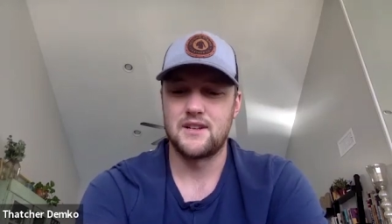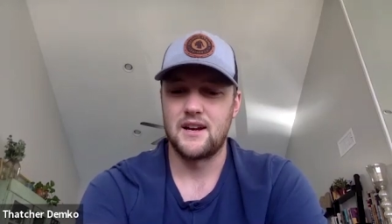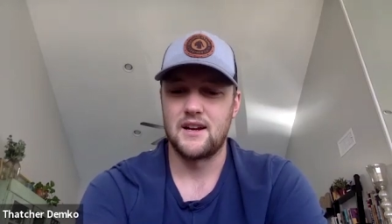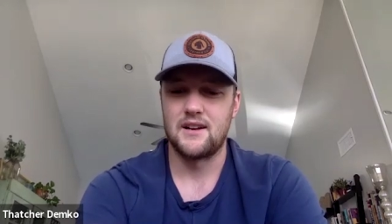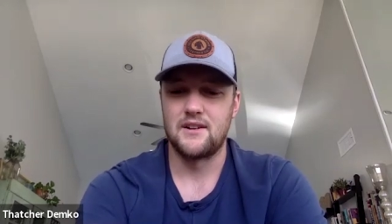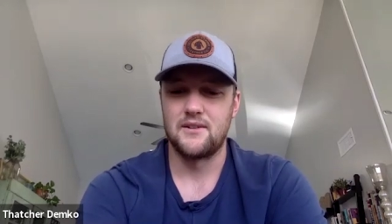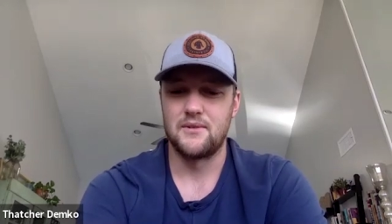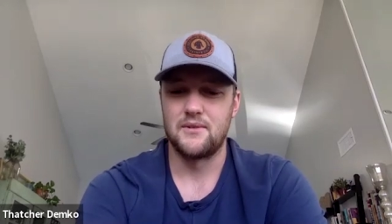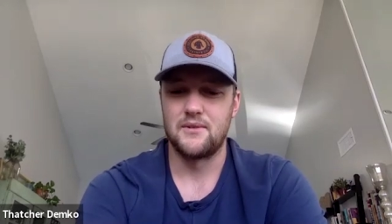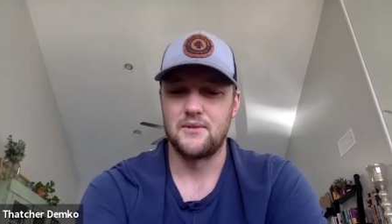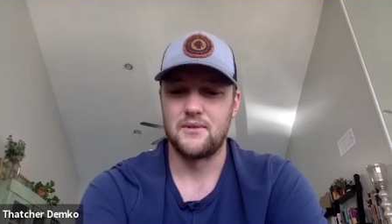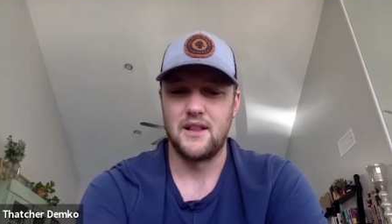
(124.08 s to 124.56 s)
kind
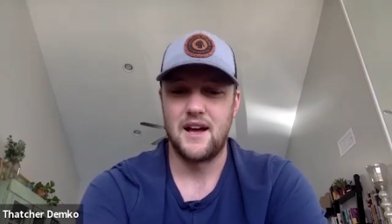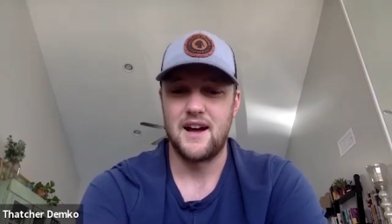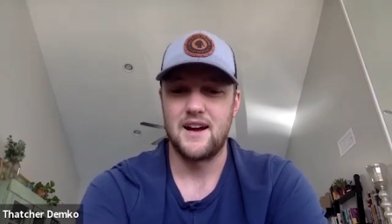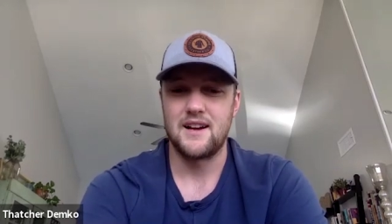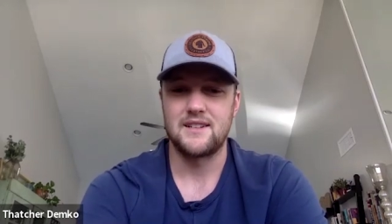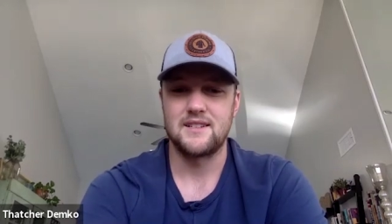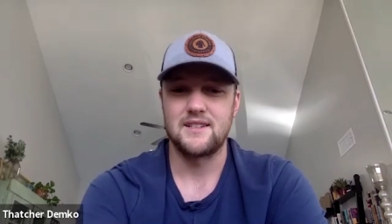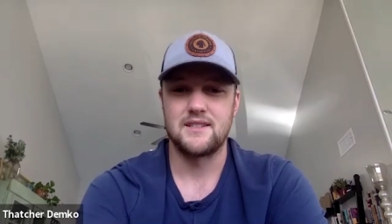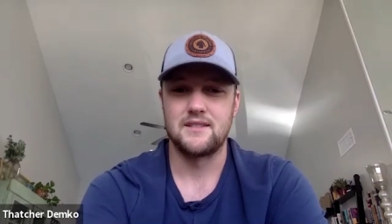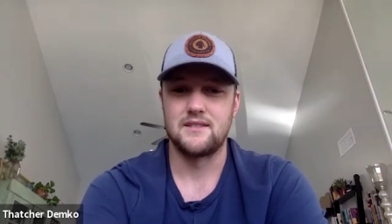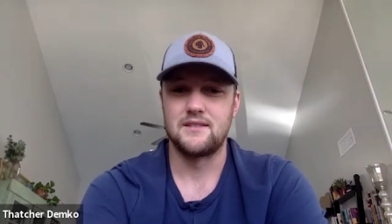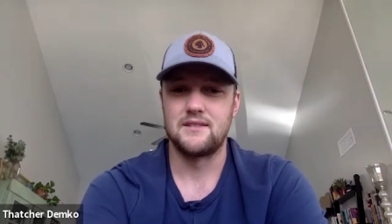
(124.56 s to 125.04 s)
of
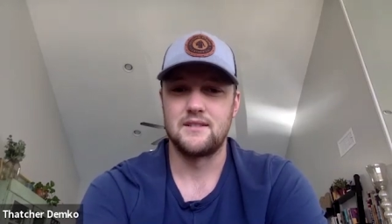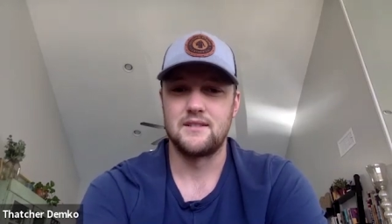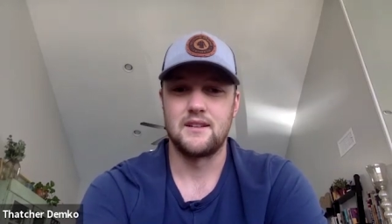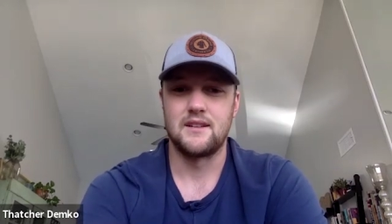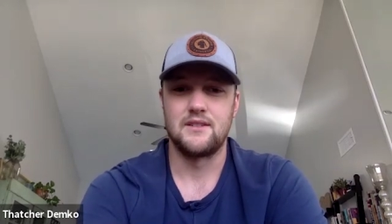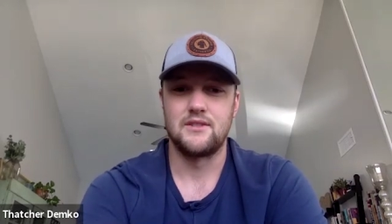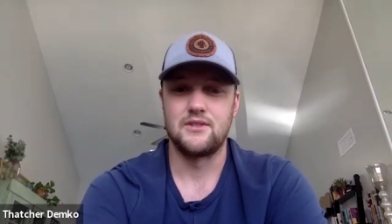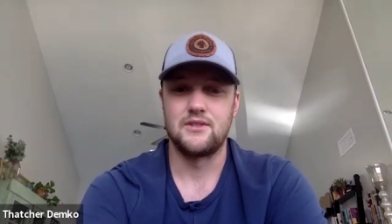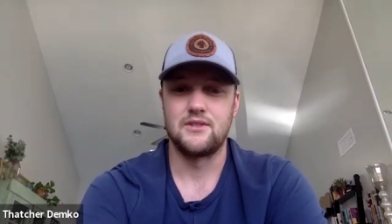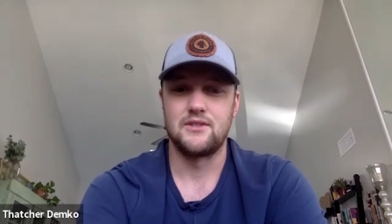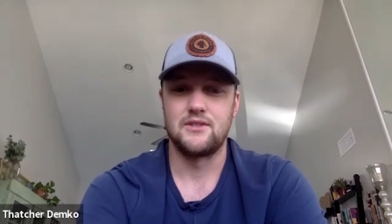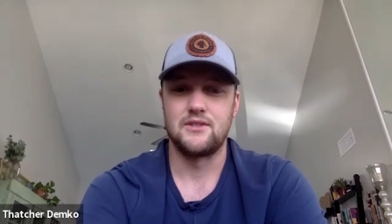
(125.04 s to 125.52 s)
relax
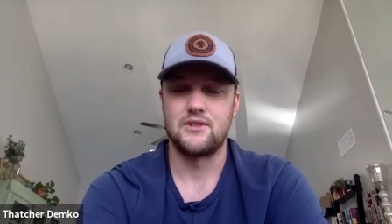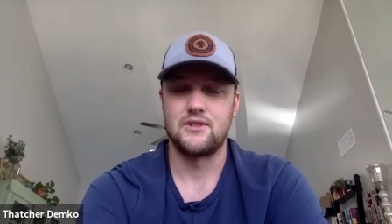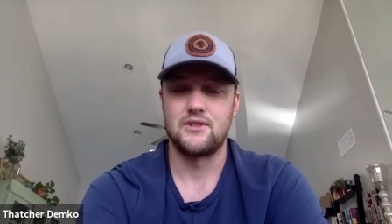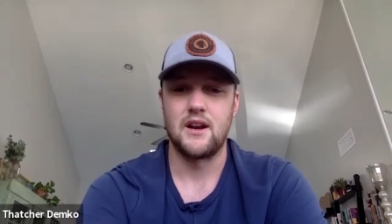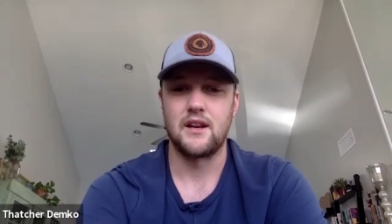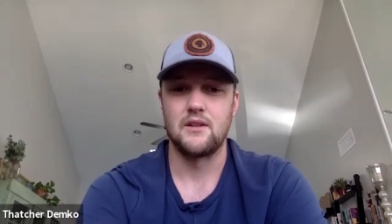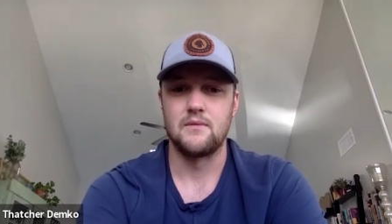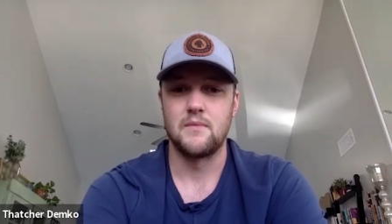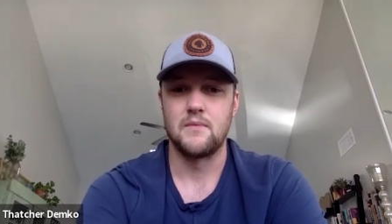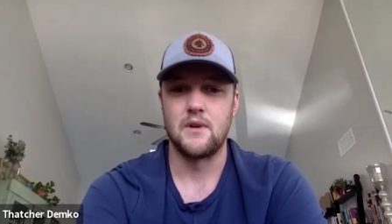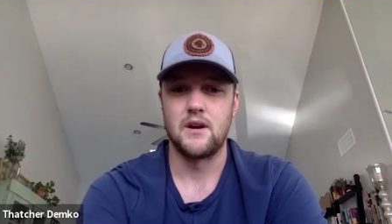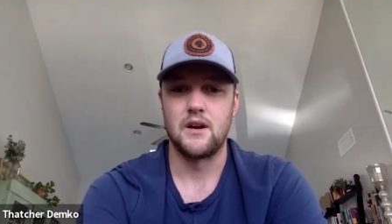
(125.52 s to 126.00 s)
and, and try and
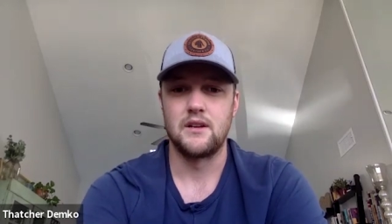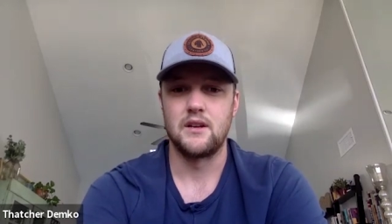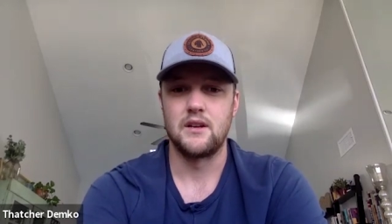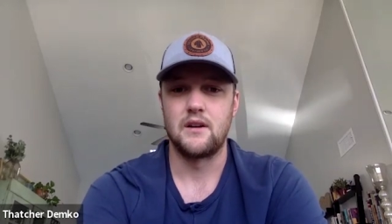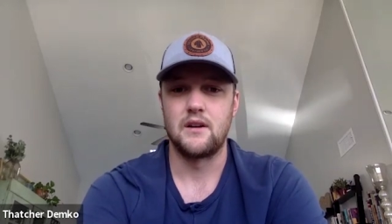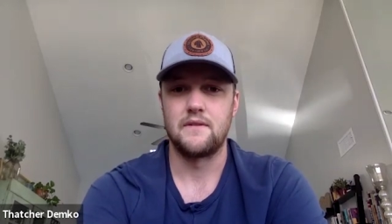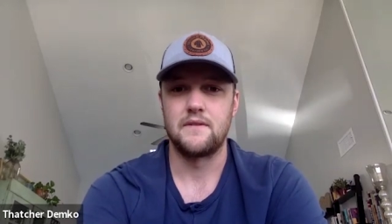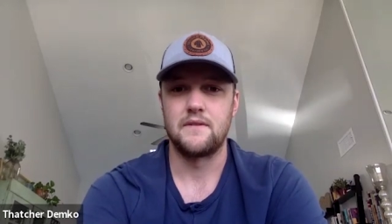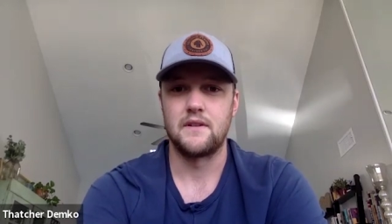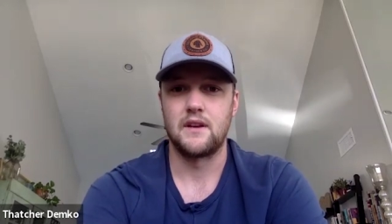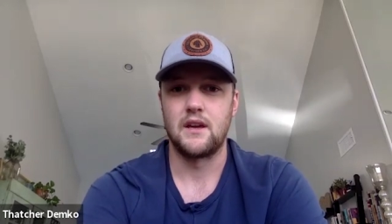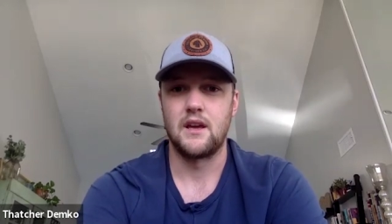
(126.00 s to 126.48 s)
get your mind
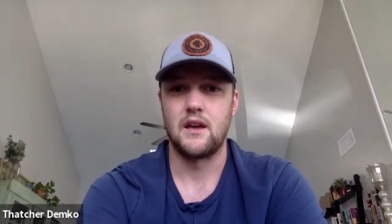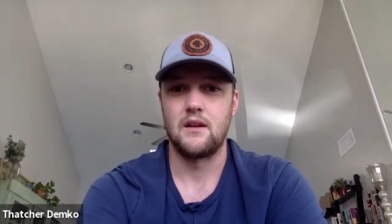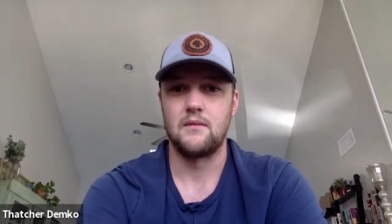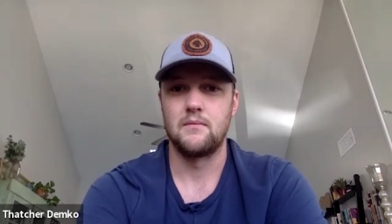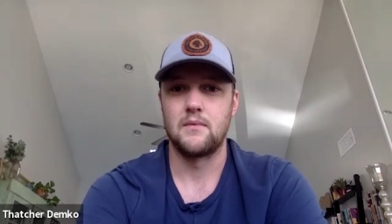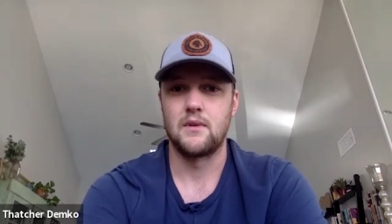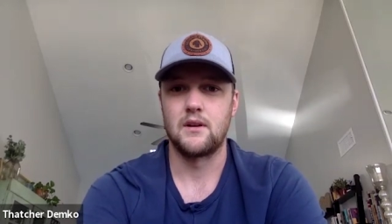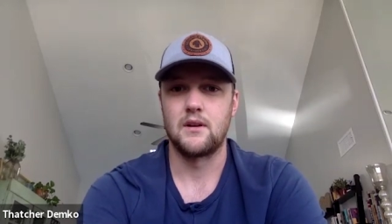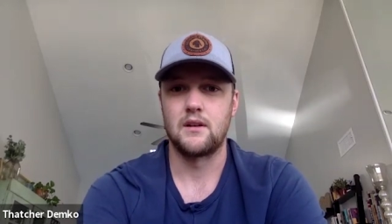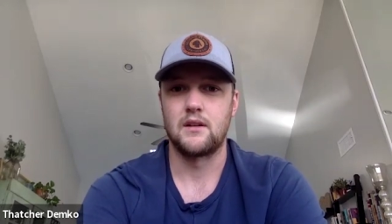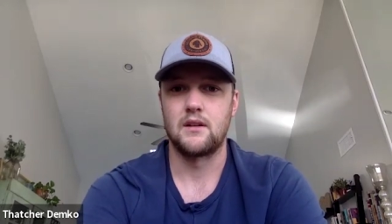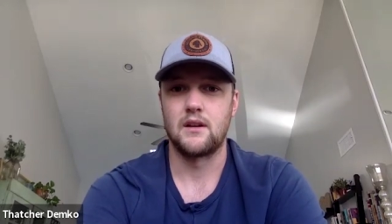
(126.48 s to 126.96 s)
off the
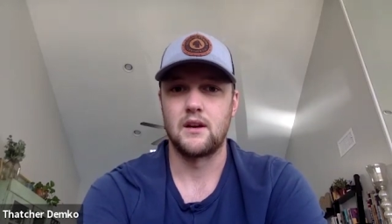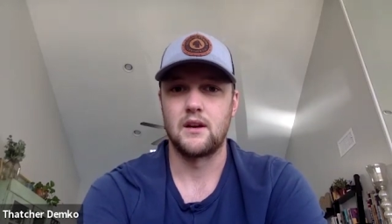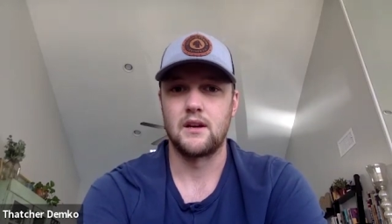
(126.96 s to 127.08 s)
game I,